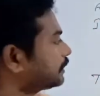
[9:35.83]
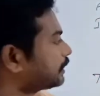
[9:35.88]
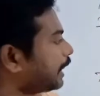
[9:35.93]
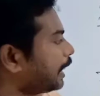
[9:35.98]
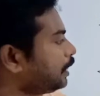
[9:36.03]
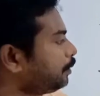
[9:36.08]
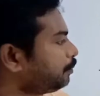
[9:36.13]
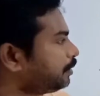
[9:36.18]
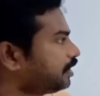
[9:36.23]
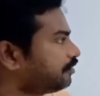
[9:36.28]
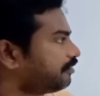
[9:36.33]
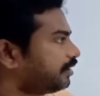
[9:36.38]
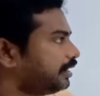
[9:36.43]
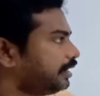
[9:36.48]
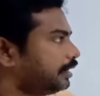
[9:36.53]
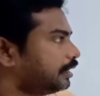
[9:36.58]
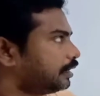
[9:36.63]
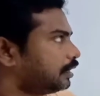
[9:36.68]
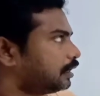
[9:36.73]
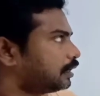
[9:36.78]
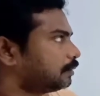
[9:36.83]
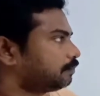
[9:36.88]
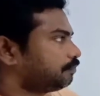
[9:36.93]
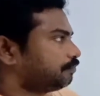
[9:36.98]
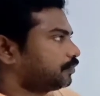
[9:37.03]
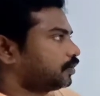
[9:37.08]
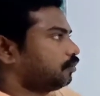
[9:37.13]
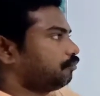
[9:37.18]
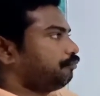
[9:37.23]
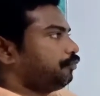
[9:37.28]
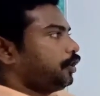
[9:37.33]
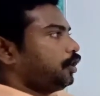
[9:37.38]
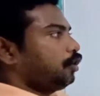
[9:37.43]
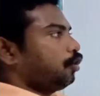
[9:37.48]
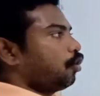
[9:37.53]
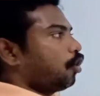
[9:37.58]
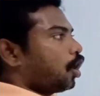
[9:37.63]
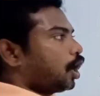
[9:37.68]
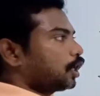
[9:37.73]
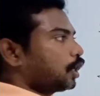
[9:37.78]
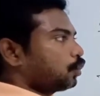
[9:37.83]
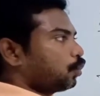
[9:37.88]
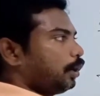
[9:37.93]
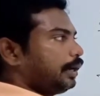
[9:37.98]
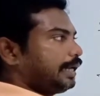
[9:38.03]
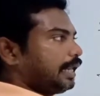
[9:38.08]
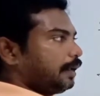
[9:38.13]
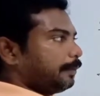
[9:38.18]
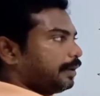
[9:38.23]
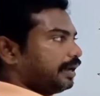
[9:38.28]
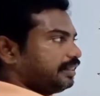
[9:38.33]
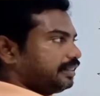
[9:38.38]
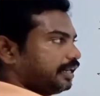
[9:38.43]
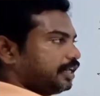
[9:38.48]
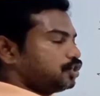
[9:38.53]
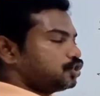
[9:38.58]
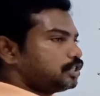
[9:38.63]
time given here? We got 20 by 3.